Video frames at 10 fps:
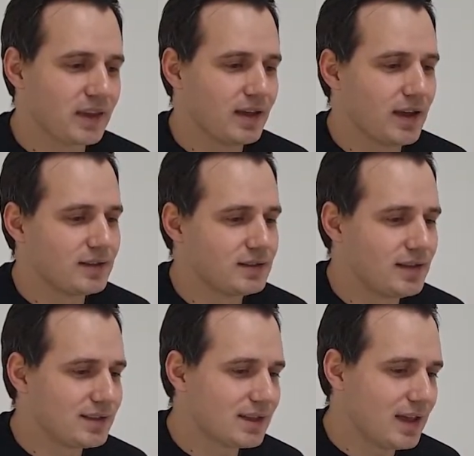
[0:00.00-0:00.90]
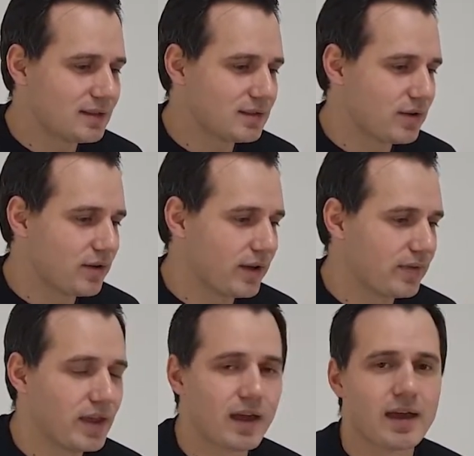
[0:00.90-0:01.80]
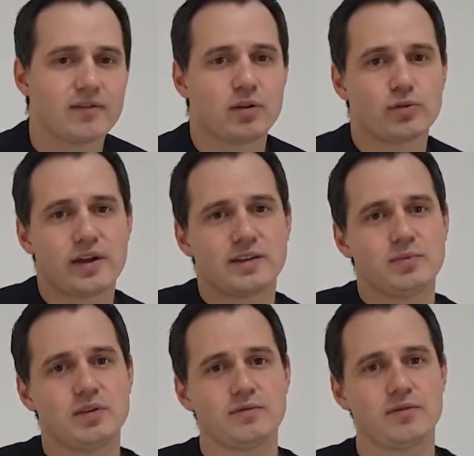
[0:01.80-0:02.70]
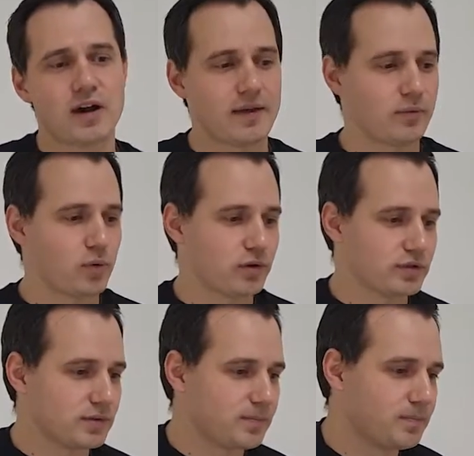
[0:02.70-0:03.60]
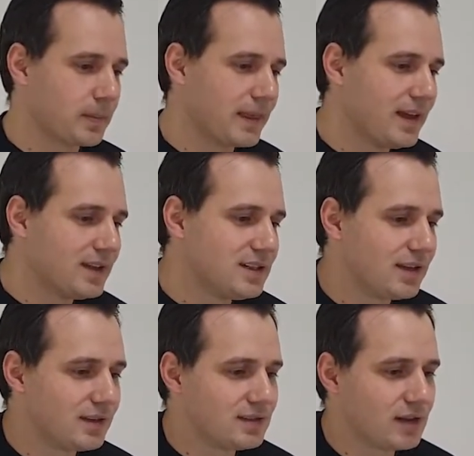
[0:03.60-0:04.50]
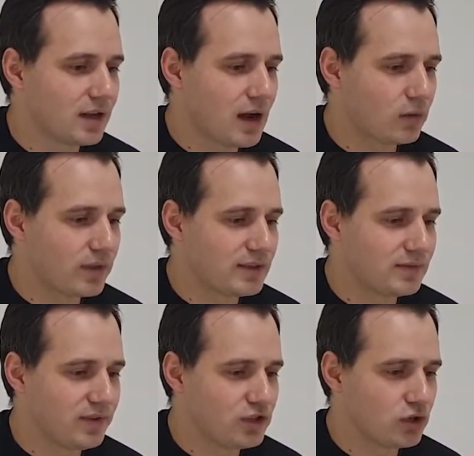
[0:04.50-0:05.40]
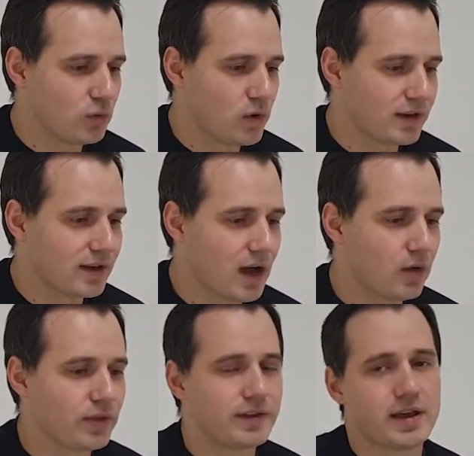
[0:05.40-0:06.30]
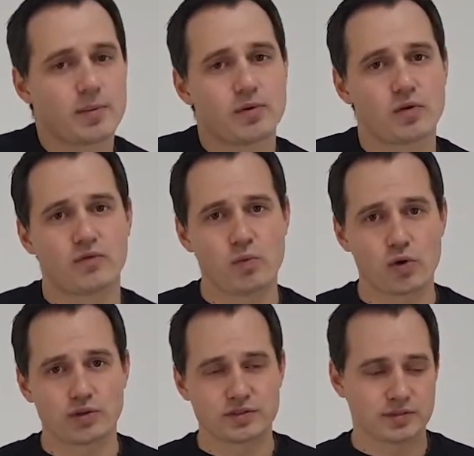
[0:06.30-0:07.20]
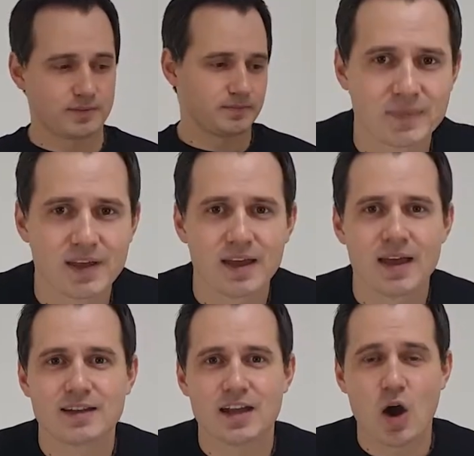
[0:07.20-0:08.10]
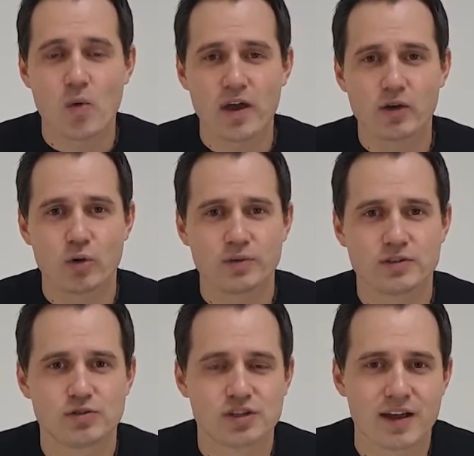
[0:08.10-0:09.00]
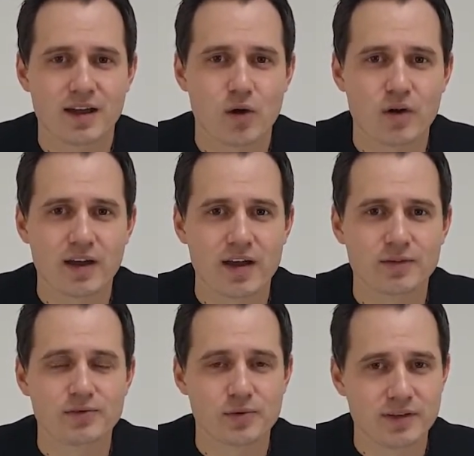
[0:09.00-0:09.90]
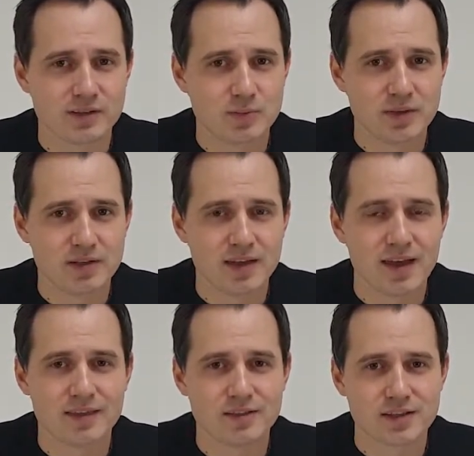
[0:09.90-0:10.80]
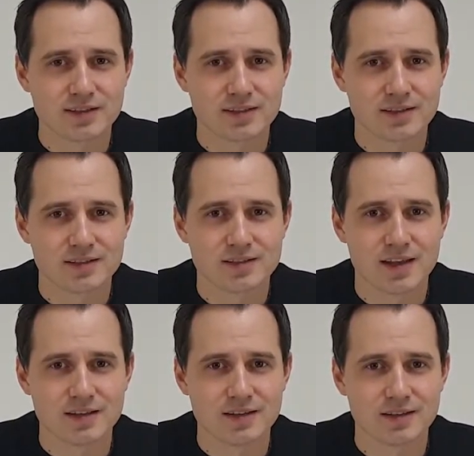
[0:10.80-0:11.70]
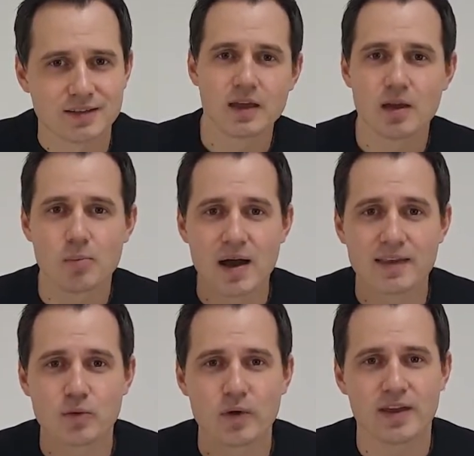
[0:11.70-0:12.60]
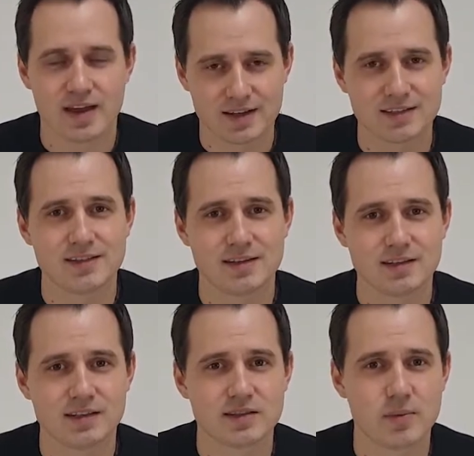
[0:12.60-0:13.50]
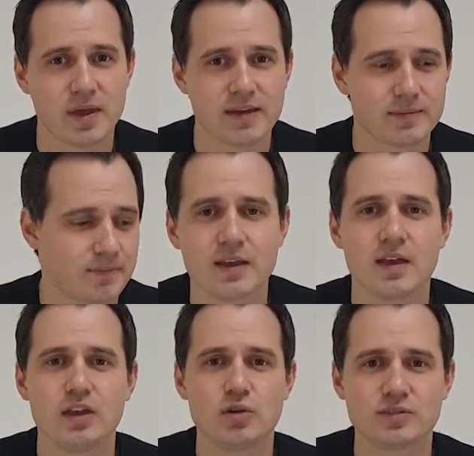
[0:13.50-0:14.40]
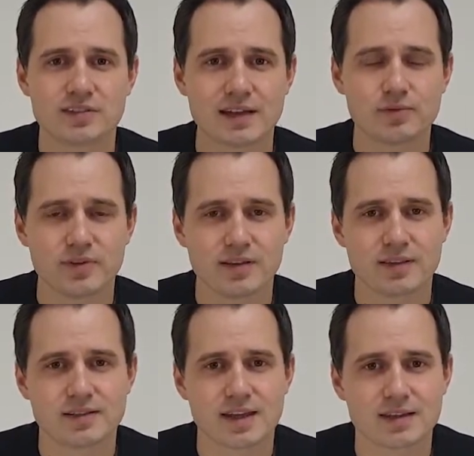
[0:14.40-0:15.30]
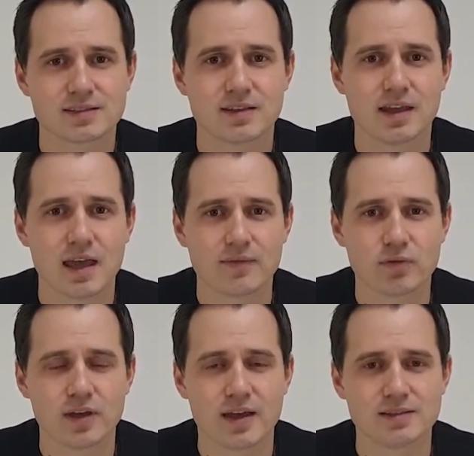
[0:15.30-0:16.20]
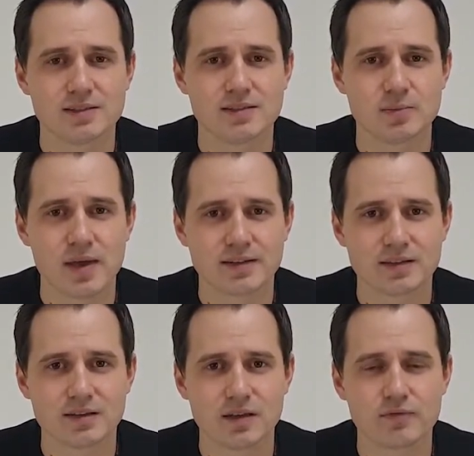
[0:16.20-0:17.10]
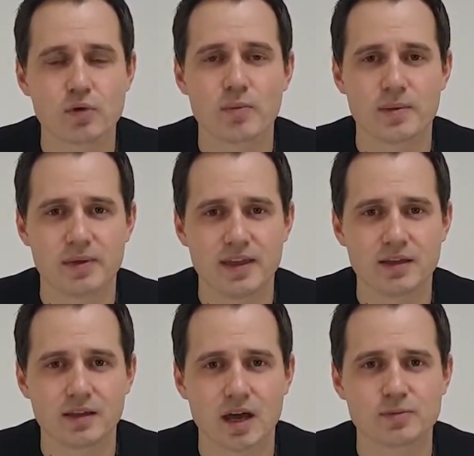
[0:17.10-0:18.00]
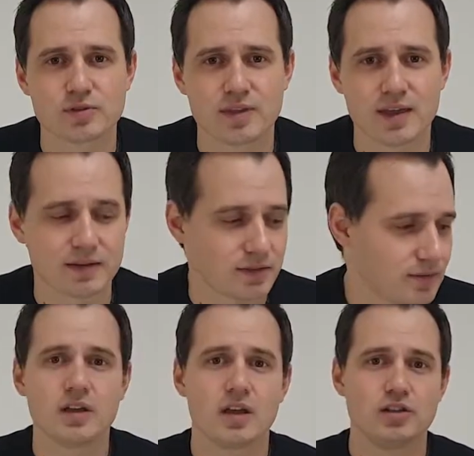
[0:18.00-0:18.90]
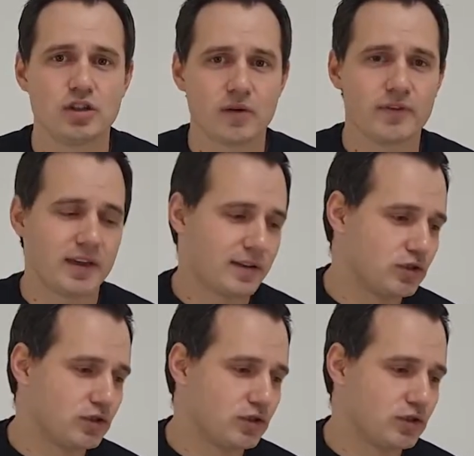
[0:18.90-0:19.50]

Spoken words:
and in this case there have already been 5 words. Take into account this feature when count the number of words. And now we are going to check our current reading speed and the text understanding. By the way, understanding is the main. You'll start reading the text carefully and independently from the beginning up to the end. Don't forget to